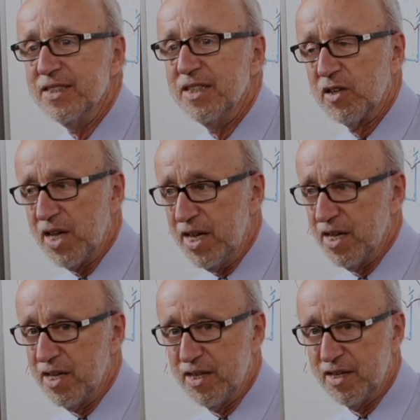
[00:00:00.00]

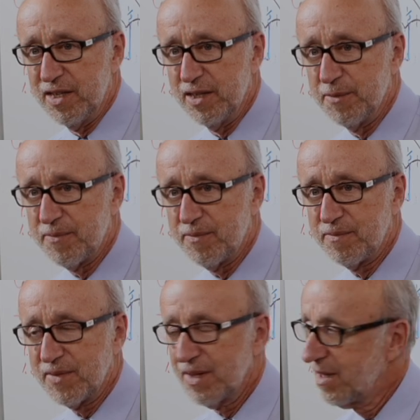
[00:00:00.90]
Okay,
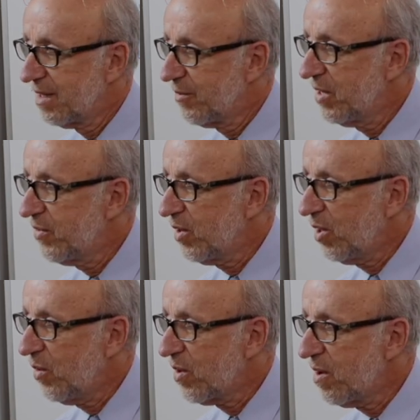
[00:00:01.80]
ready for the
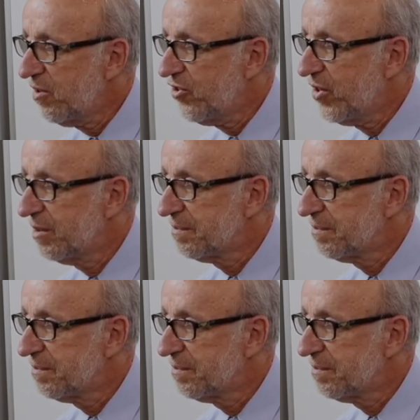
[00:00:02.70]
lower arch?